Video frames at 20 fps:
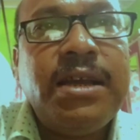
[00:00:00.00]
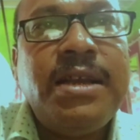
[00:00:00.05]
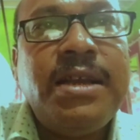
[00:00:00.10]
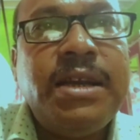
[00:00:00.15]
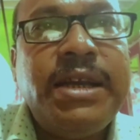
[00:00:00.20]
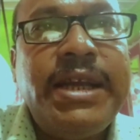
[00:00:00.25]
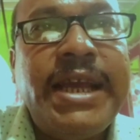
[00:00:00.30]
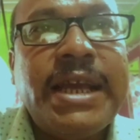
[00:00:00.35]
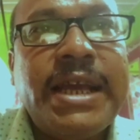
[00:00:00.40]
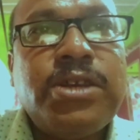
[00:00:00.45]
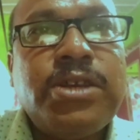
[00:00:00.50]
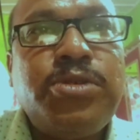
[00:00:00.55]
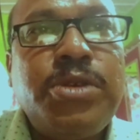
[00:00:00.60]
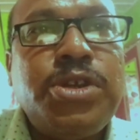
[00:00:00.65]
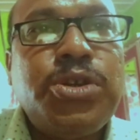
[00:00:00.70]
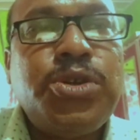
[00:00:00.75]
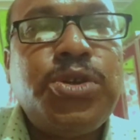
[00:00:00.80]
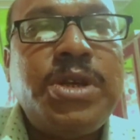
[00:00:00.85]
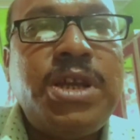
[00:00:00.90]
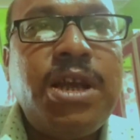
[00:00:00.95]
reacts with
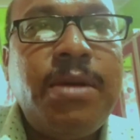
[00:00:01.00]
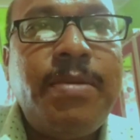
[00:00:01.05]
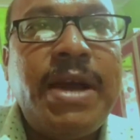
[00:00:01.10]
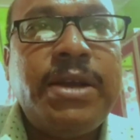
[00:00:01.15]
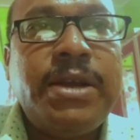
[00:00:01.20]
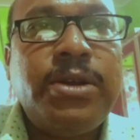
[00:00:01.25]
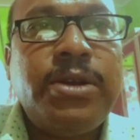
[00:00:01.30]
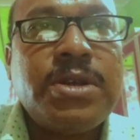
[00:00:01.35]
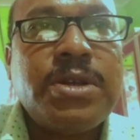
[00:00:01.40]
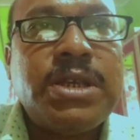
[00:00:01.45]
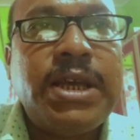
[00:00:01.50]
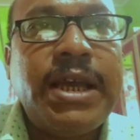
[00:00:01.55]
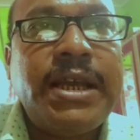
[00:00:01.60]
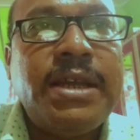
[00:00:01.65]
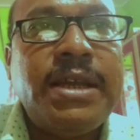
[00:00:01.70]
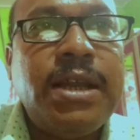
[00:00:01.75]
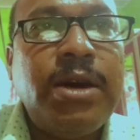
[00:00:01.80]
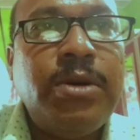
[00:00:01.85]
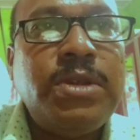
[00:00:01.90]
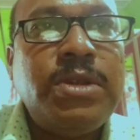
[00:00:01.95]
sodium hydroxide,
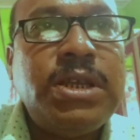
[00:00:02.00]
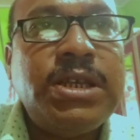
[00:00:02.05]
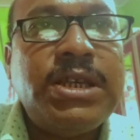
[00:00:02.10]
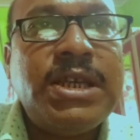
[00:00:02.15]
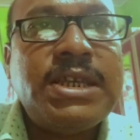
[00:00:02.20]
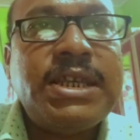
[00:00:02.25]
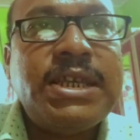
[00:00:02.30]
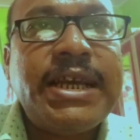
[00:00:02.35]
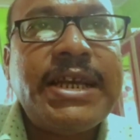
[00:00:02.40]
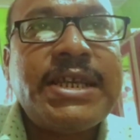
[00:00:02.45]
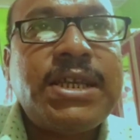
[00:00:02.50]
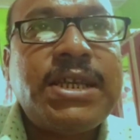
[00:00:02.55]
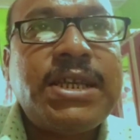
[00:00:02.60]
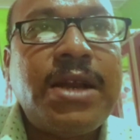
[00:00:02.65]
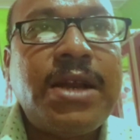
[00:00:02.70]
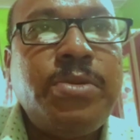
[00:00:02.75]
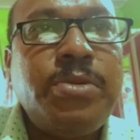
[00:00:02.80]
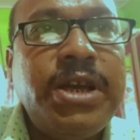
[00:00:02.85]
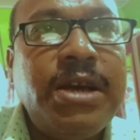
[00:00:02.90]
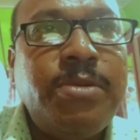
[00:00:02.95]
now this is ester
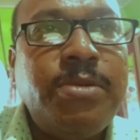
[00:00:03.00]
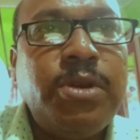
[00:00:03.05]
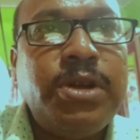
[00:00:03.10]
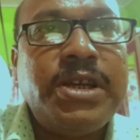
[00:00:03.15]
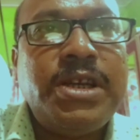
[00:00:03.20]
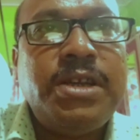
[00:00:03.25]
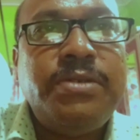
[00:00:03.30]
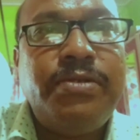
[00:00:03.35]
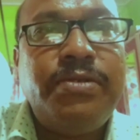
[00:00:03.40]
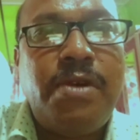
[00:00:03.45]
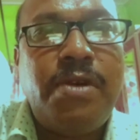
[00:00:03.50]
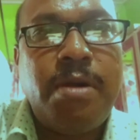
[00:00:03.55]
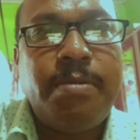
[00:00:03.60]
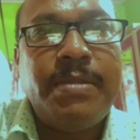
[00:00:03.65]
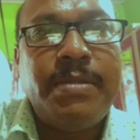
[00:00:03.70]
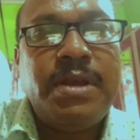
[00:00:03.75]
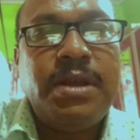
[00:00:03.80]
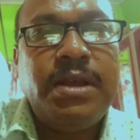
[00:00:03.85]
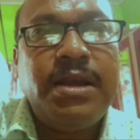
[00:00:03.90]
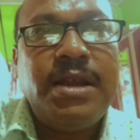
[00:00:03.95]
we have already formed.
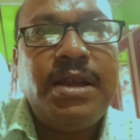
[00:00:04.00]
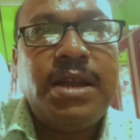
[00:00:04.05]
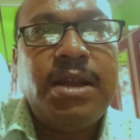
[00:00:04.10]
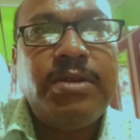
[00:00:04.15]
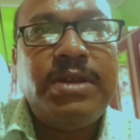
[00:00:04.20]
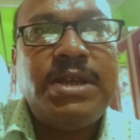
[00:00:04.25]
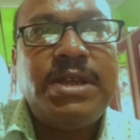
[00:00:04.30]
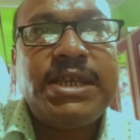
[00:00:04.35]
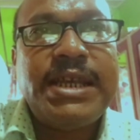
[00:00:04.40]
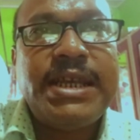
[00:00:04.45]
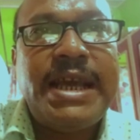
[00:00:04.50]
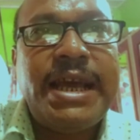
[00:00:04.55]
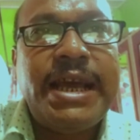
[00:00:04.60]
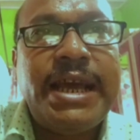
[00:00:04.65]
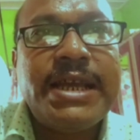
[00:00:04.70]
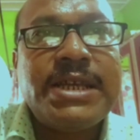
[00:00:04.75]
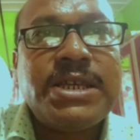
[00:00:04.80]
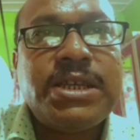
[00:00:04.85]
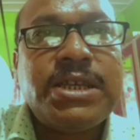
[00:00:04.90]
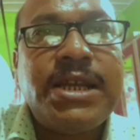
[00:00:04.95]
Now, this
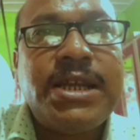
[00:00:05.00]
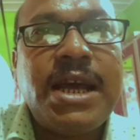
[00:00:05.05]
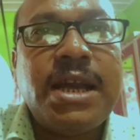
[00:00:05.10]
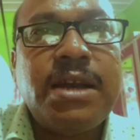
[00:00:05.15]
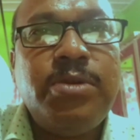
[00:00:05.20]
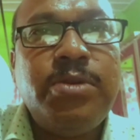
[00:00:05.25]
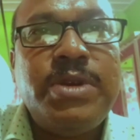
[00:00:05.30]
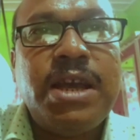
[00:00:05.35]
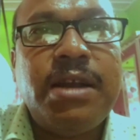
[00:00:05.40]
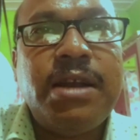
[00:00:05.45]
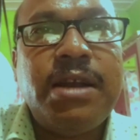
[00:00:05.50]
ester we are